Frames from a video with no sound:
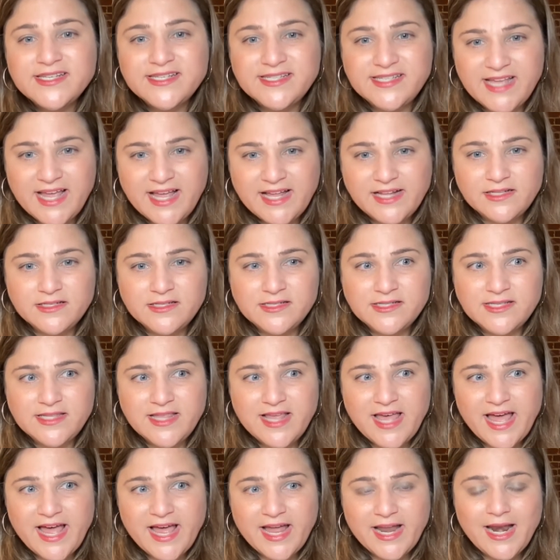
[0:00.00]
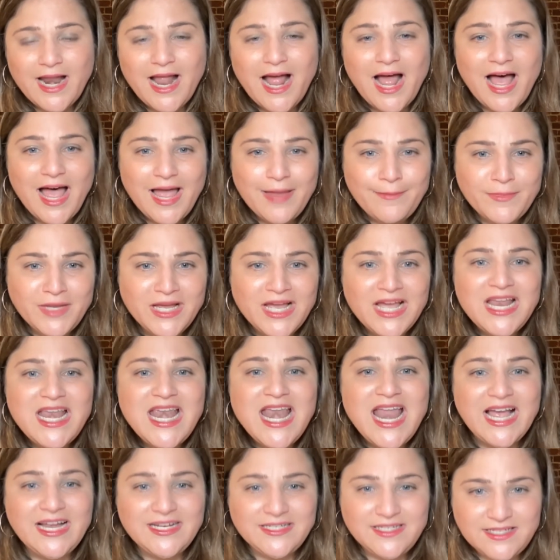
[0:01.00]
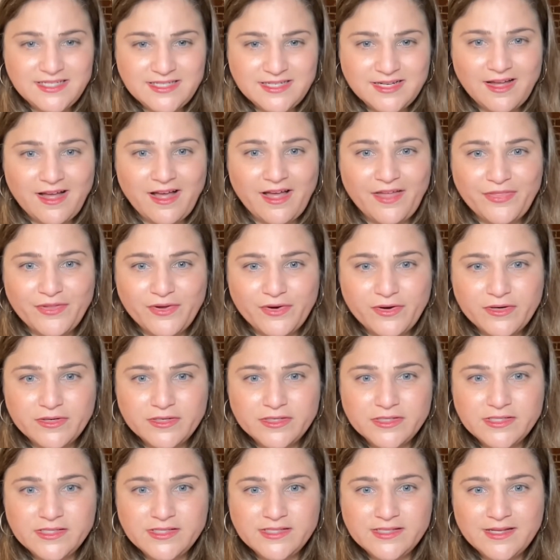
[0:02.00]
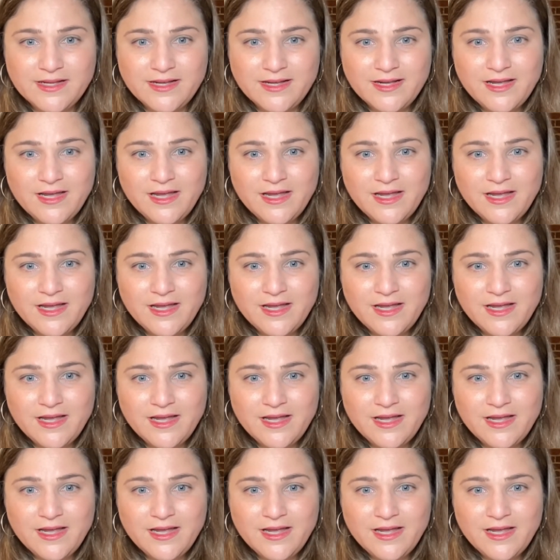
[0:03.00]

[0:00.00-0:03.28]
sense that I'm connected to others.